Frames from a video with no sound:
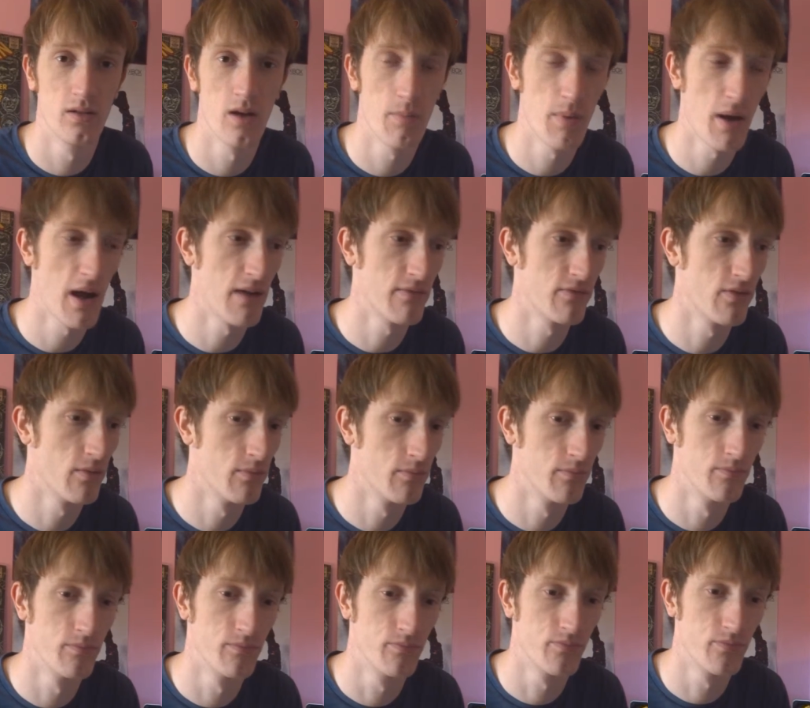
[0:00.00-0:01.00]
Apart
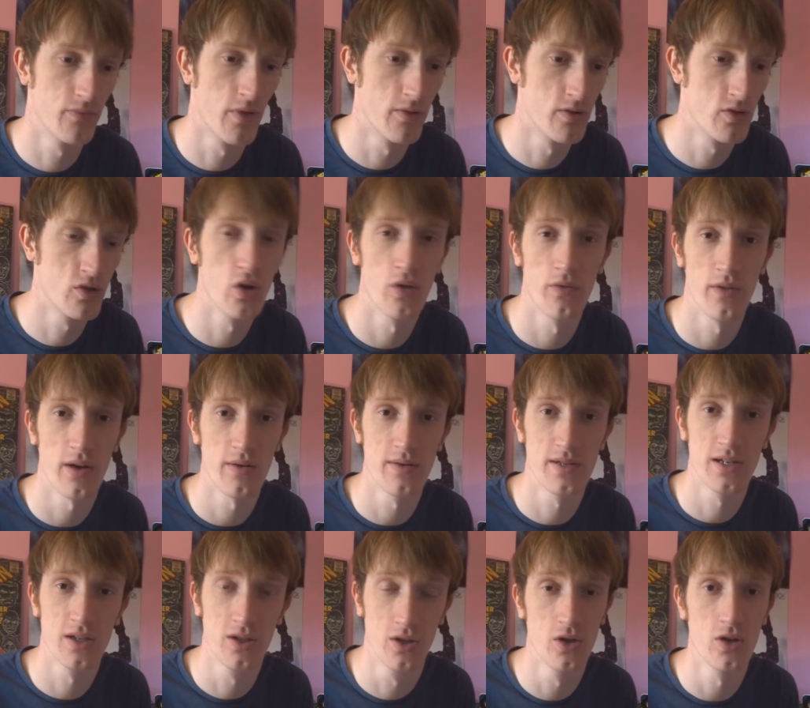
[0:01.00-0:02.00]
from the stuff that
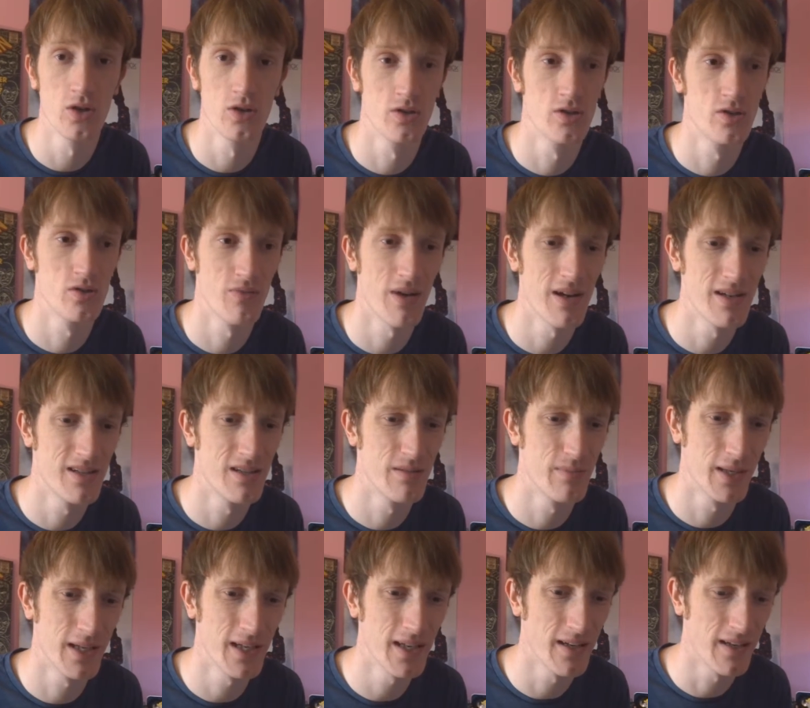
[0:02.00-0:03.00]
was in Ghosts right at the
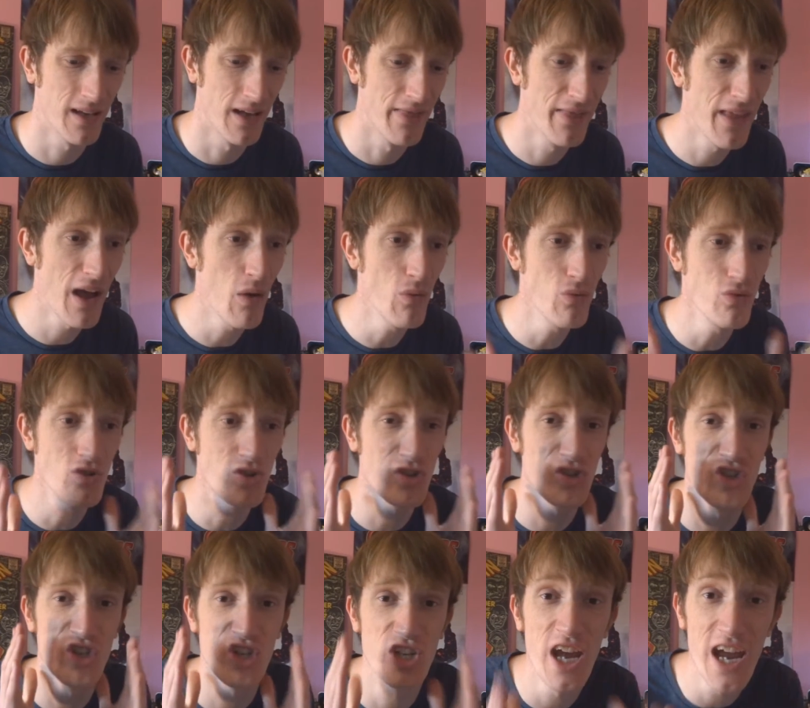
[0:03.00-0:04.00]
beginning, and that was
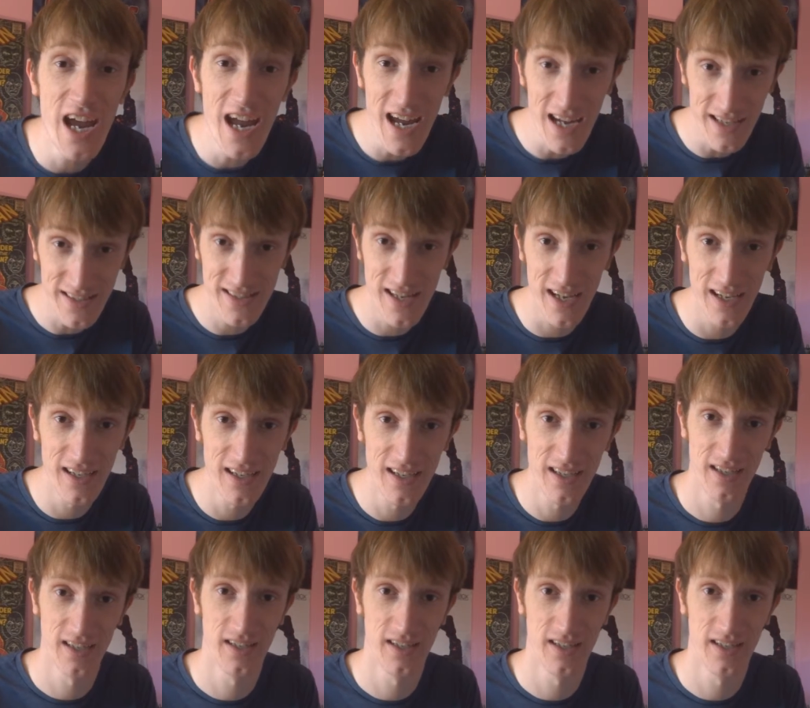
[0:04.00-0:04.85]
shit.